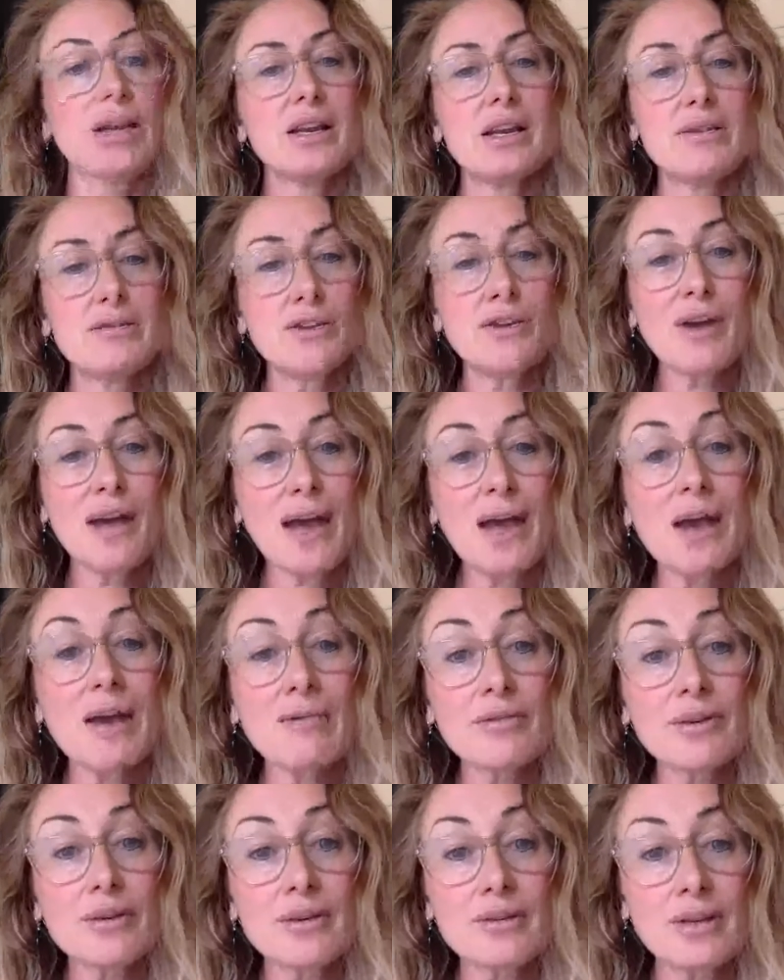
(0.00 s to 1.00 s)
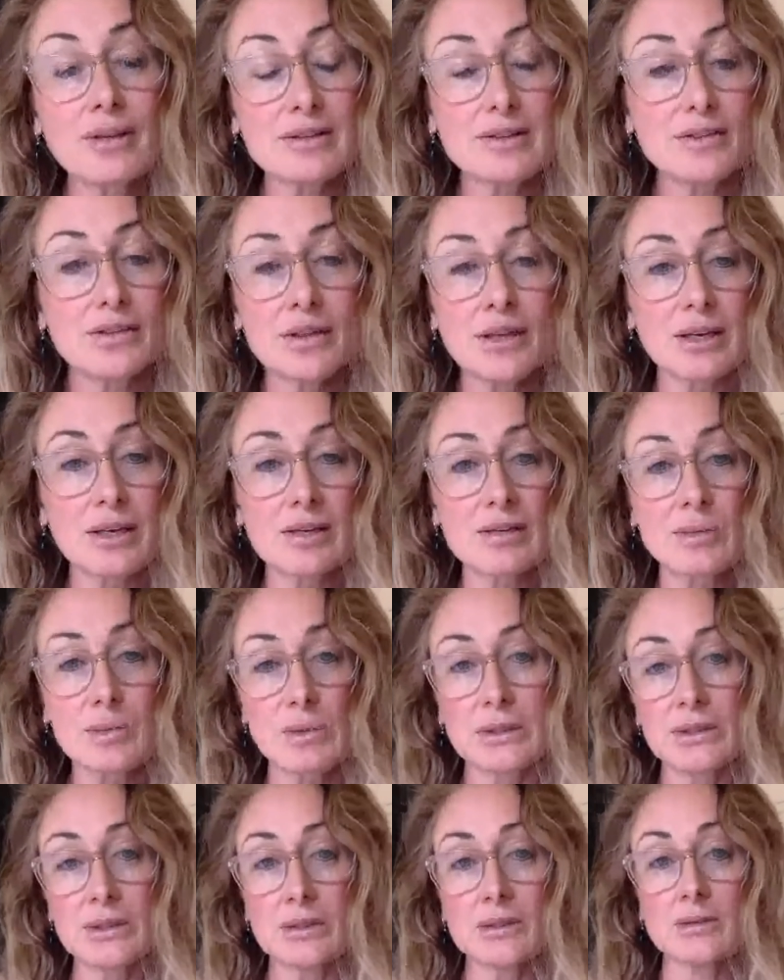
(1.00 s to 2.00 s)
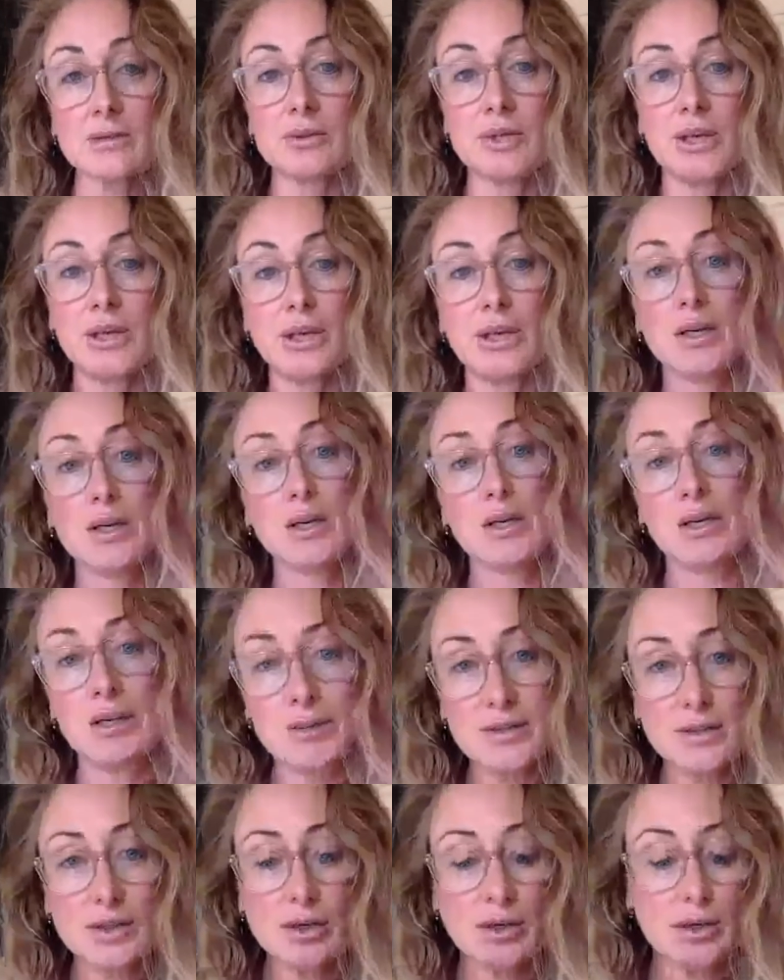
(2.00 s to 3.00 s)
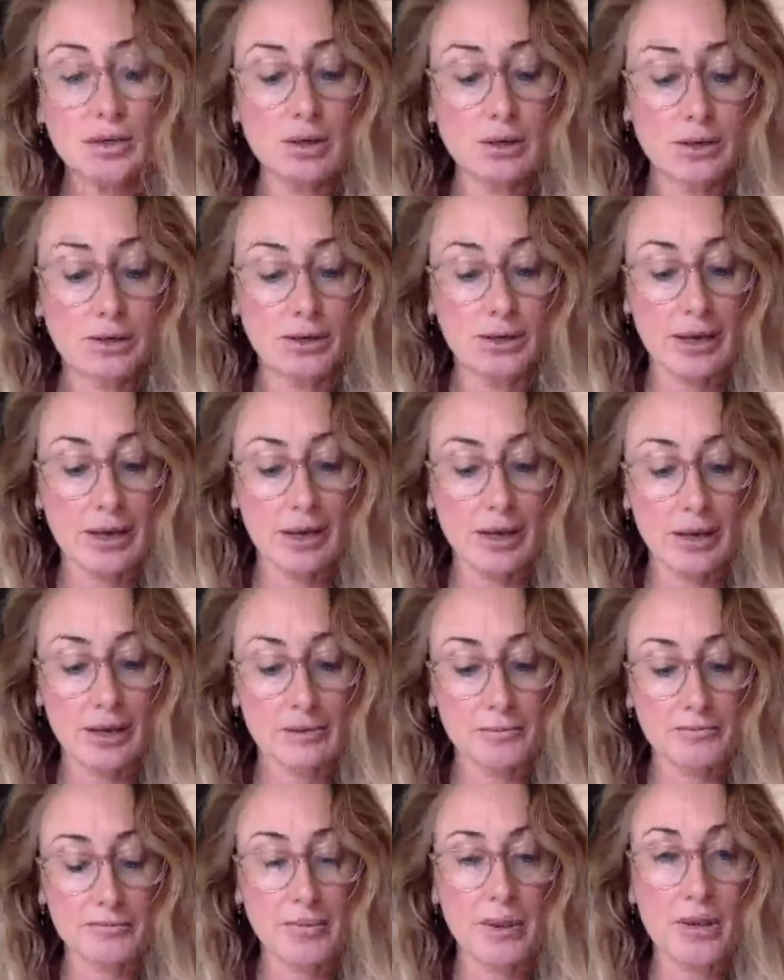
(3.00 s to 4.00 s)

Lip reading: And if you haven't, that's okay as well. It's totally okay.